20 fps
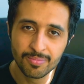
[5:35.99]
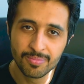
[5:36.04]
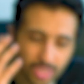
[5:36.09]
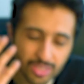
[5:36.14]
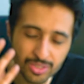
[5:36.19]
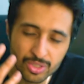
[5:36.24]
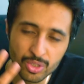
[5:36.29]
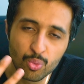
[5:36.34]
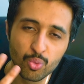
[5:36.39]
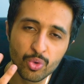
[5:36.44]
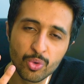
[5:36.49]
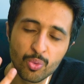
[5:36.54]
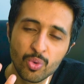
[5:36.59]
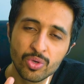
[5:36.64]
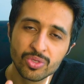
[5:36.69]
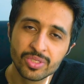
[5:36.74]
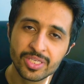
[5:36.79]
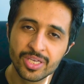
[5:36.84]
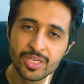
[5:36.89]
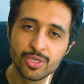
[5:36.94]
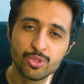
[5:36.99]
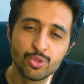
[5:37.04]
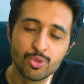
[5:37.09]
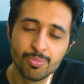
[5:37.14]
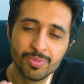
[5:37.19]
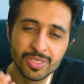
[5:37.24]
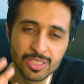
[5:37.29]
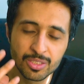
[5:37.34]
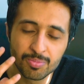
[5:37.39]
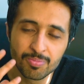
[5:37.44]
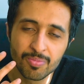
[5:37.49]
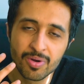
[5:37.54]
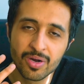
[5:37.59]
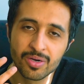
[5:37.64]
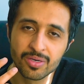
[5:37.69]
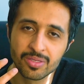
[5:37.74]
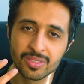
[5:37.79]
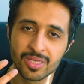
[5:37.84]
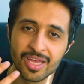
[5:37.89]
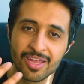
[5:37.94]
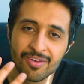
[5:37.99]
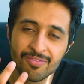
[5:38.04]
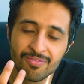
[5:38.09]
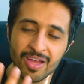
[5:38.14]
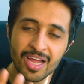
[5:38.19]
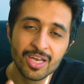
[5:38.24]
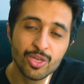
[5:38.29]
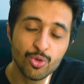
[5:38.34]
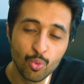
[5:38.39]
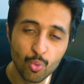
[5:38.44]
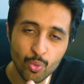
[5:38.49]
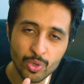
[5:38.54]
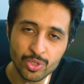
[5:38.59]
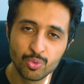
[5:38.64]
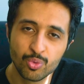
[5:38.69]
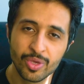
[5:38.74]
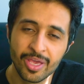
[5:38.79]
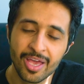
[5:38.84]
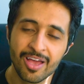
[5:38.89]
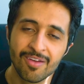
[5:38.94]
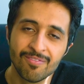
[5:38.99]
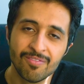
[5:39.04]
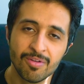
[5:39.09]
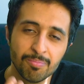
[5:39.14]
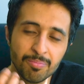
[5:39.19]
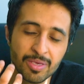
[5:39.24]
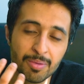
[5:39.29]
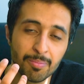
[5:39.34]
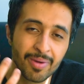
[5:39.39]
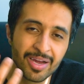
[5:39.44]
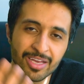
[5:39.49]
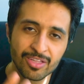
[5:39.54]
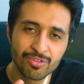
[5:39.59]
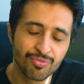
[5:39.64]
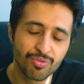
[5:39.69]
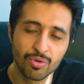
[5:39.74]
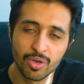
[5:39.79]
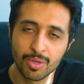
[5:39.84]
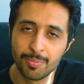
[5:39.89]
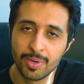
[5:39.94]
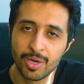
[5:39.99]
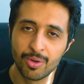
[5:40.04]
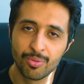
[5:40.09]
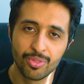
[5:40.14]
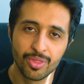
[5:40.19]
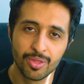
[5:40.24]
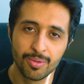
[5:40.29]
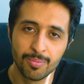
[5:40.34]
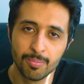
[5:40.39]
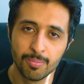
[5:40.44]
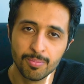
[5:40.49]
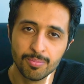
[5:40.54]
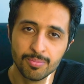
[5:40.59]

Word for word: And so we want here to be smart and value what we have and be mindful about them.